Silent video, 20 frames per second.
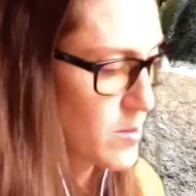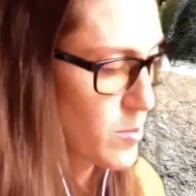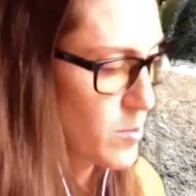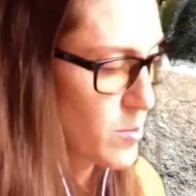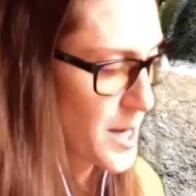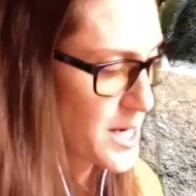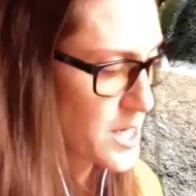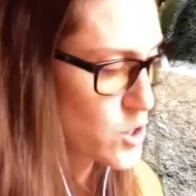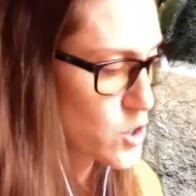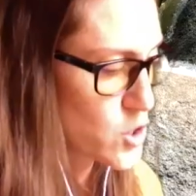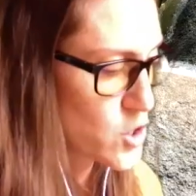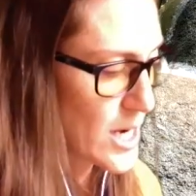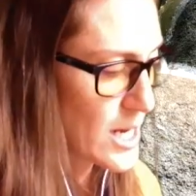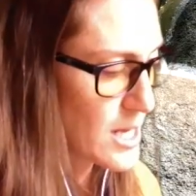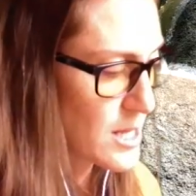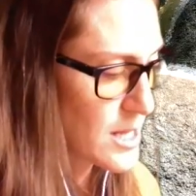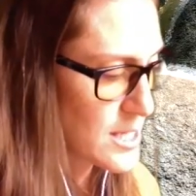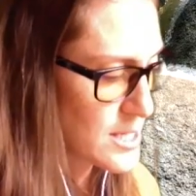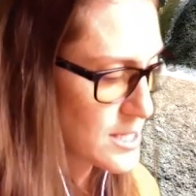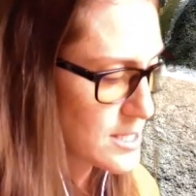the body
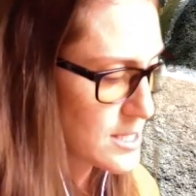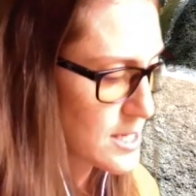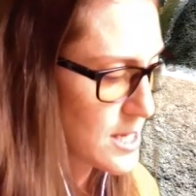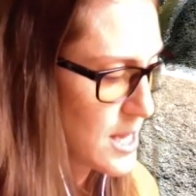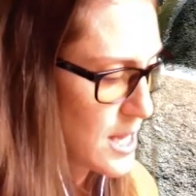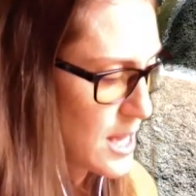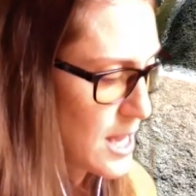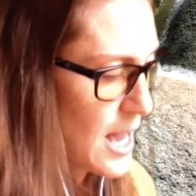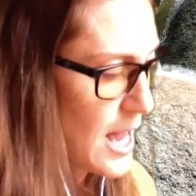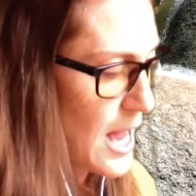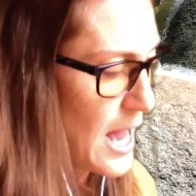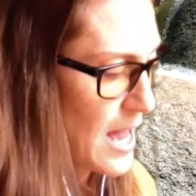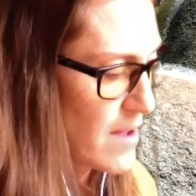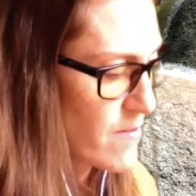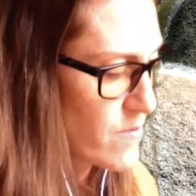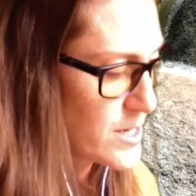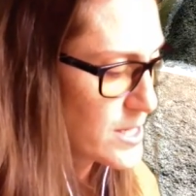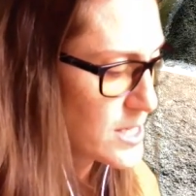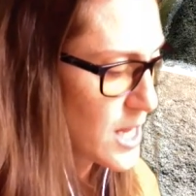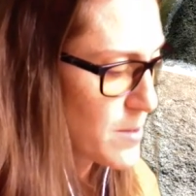strengthens.
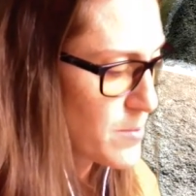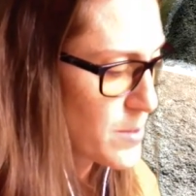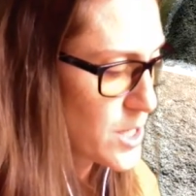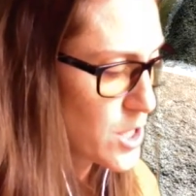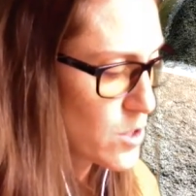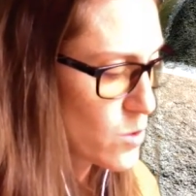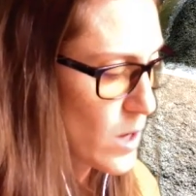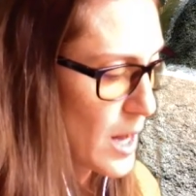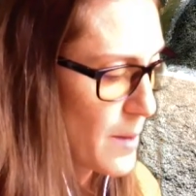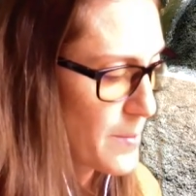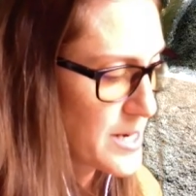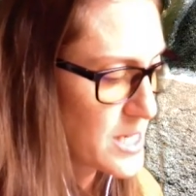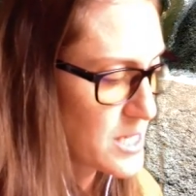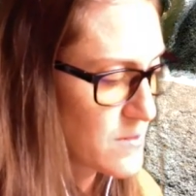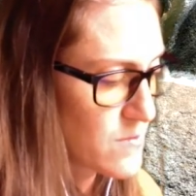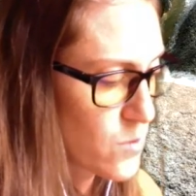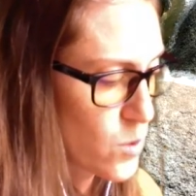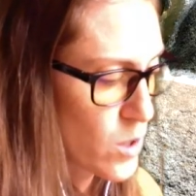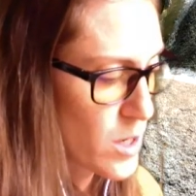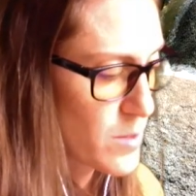Every time a new habit is
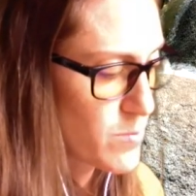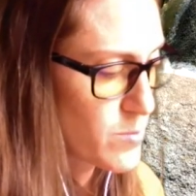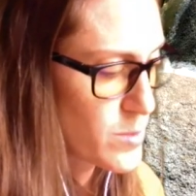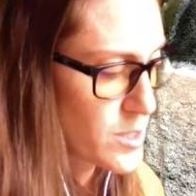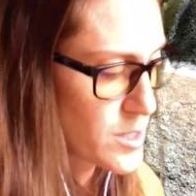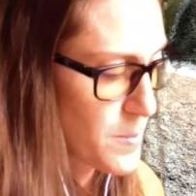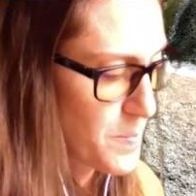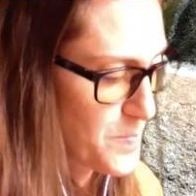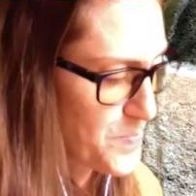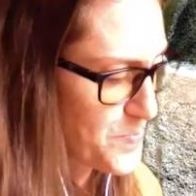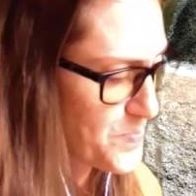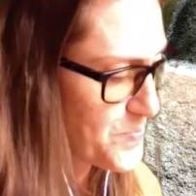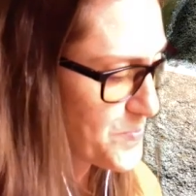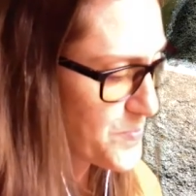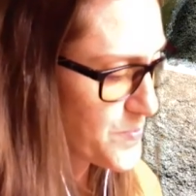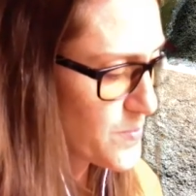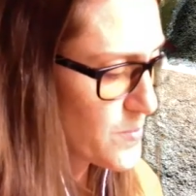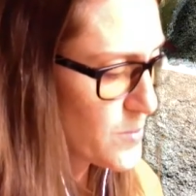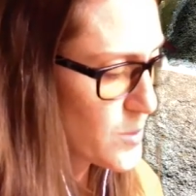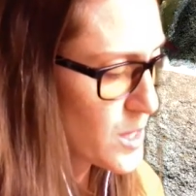formed,
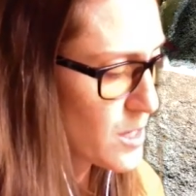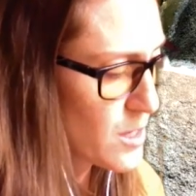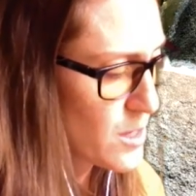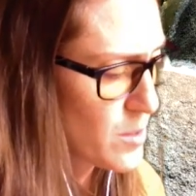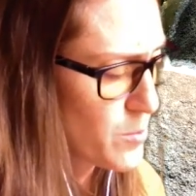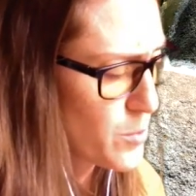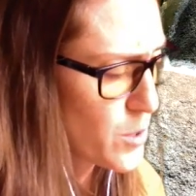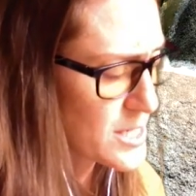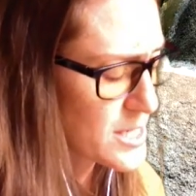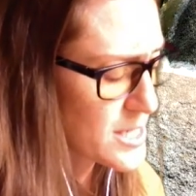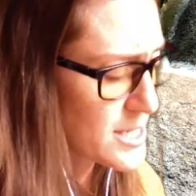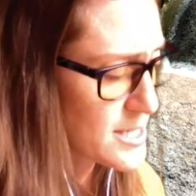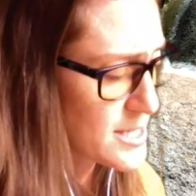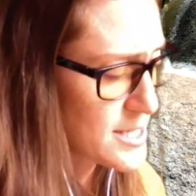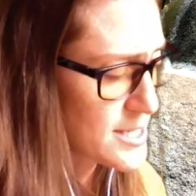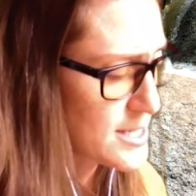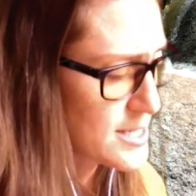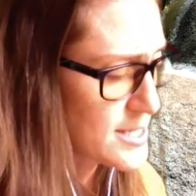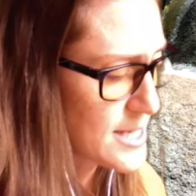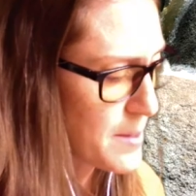the process
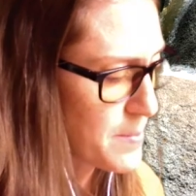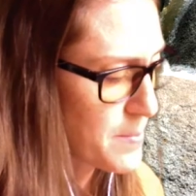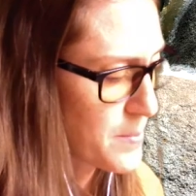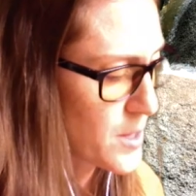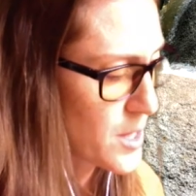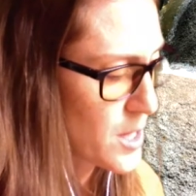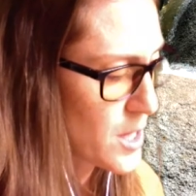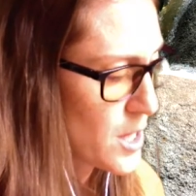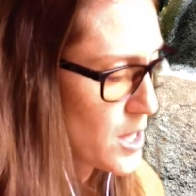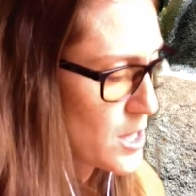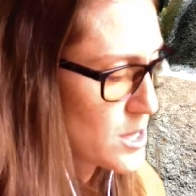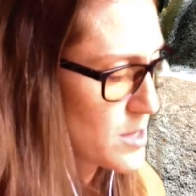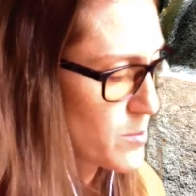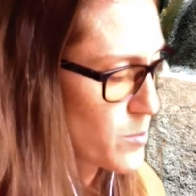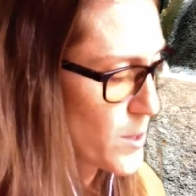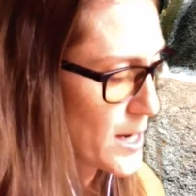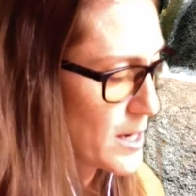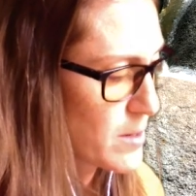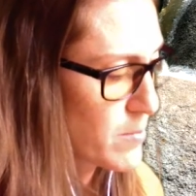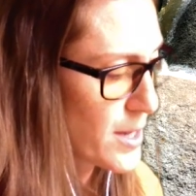is the same. The
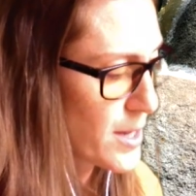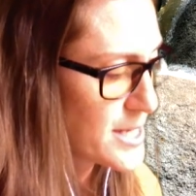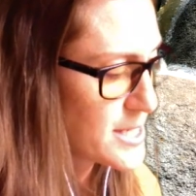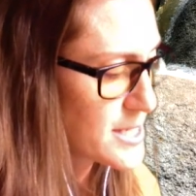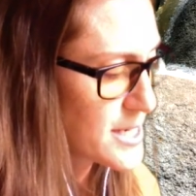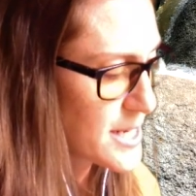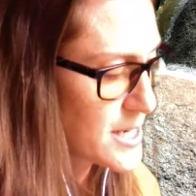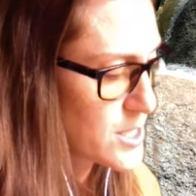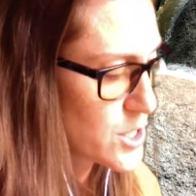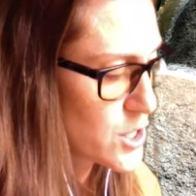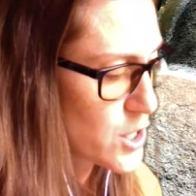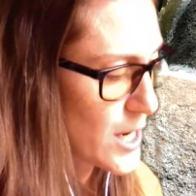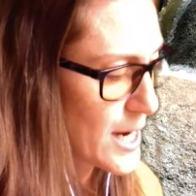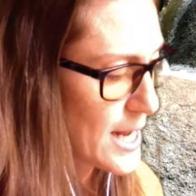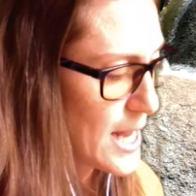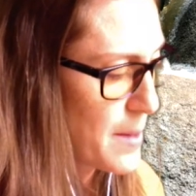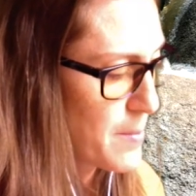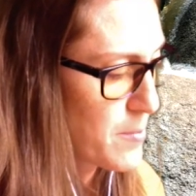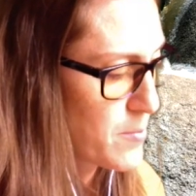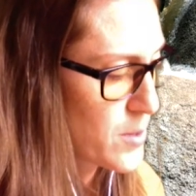brain must
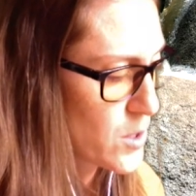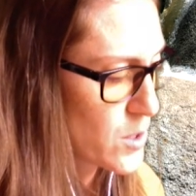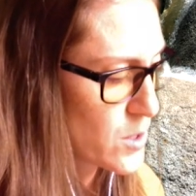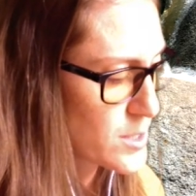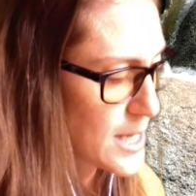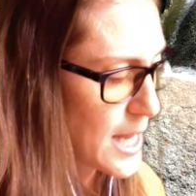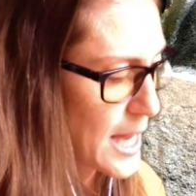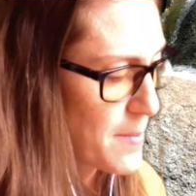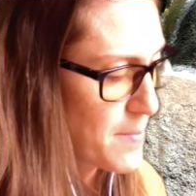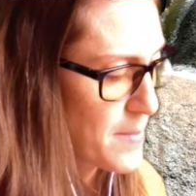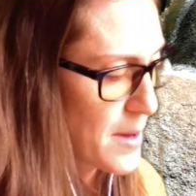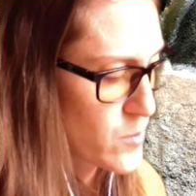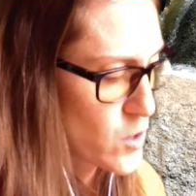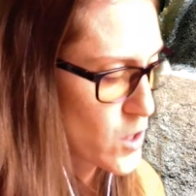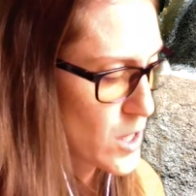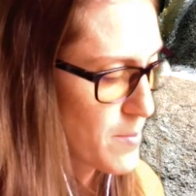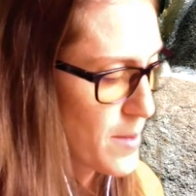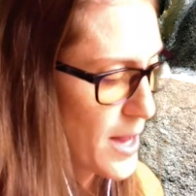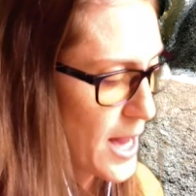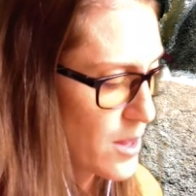integrate and build a
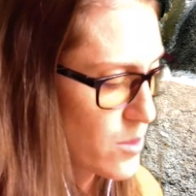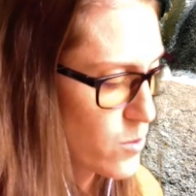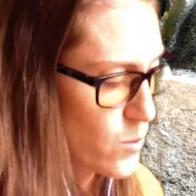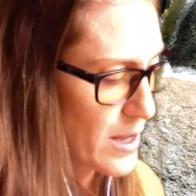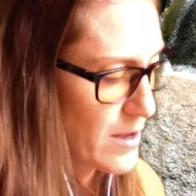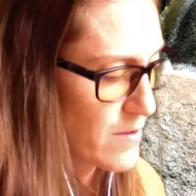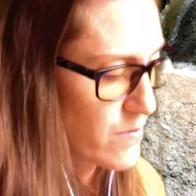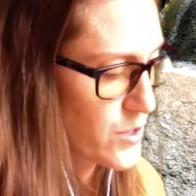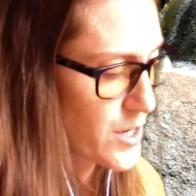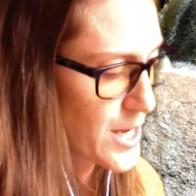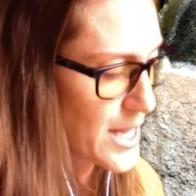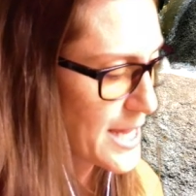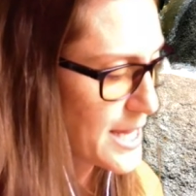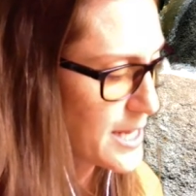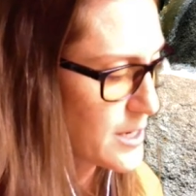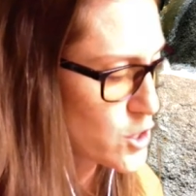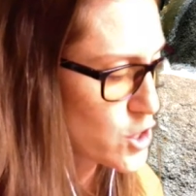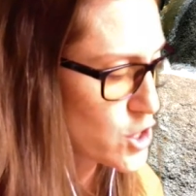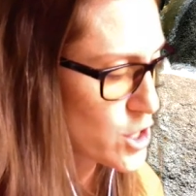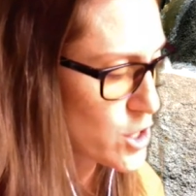memory pathway for
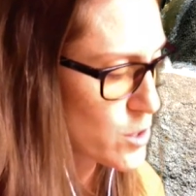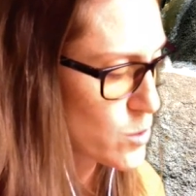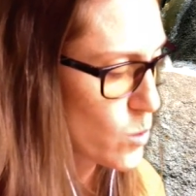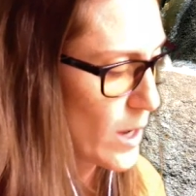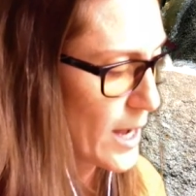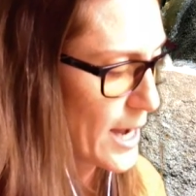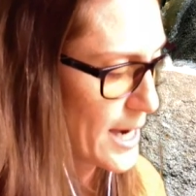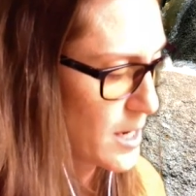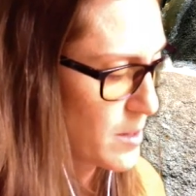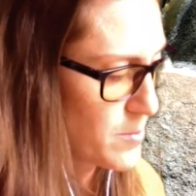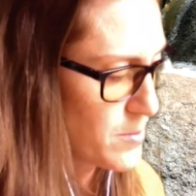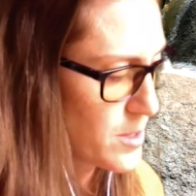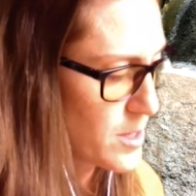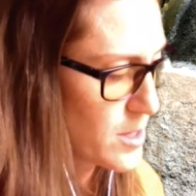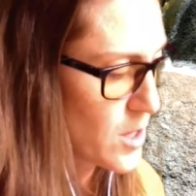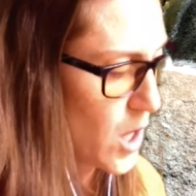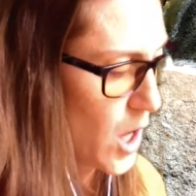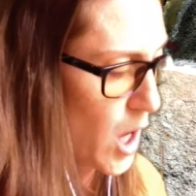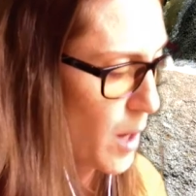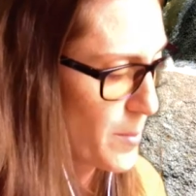each new item,
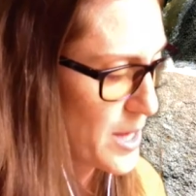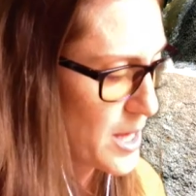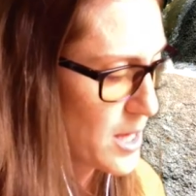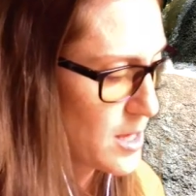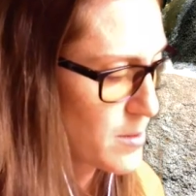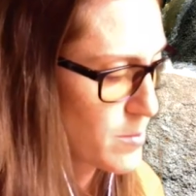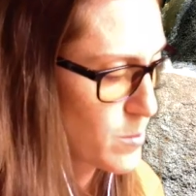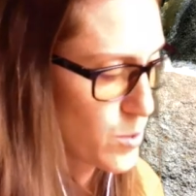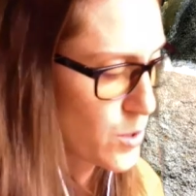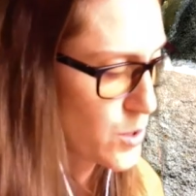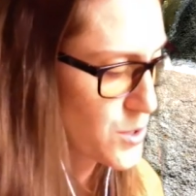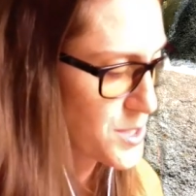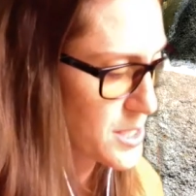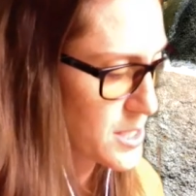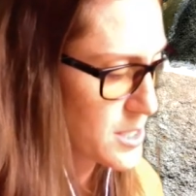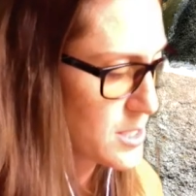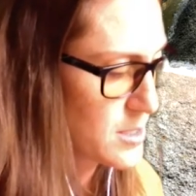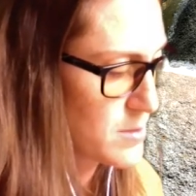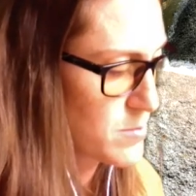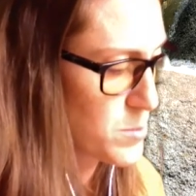hobby,
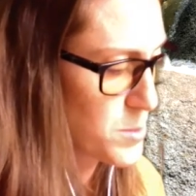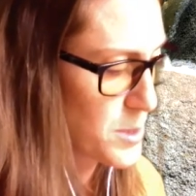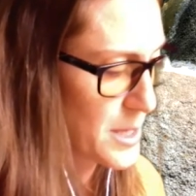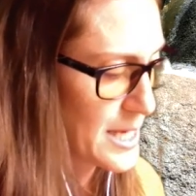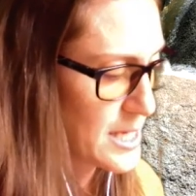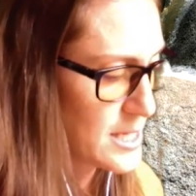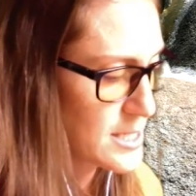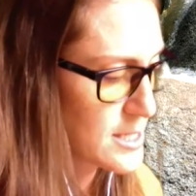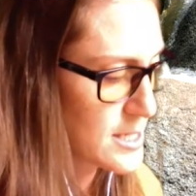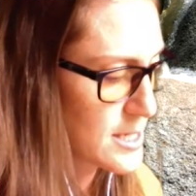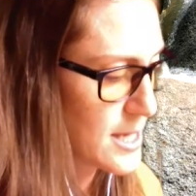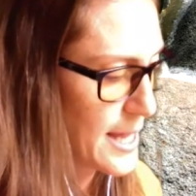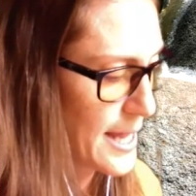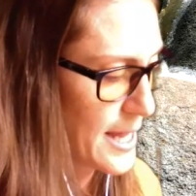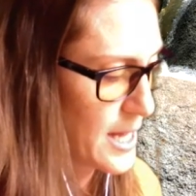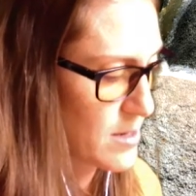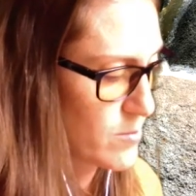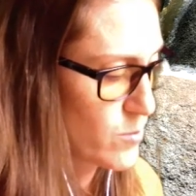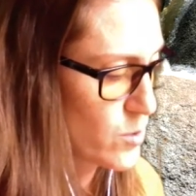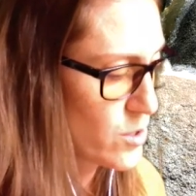person, place,
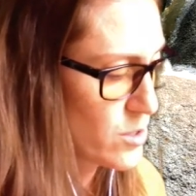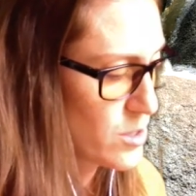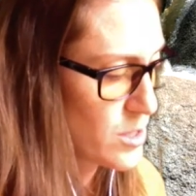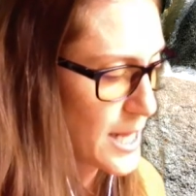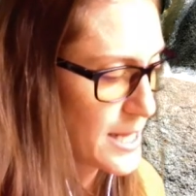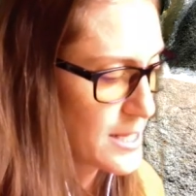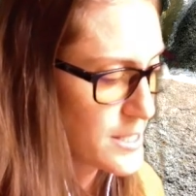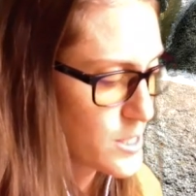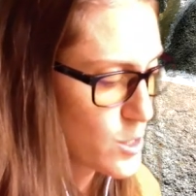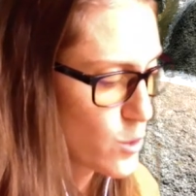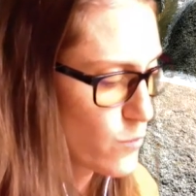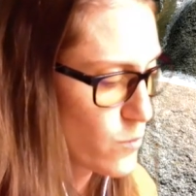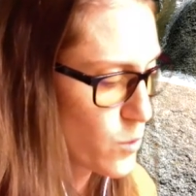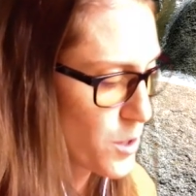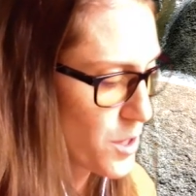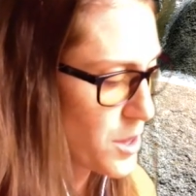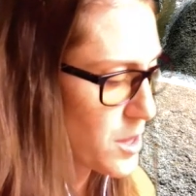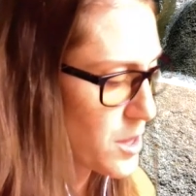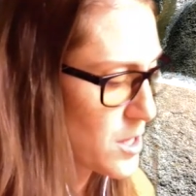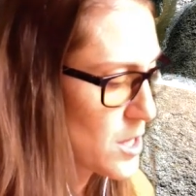animal, and so
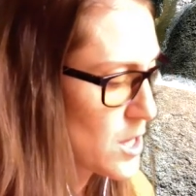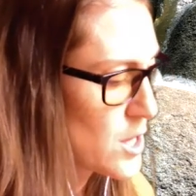forth.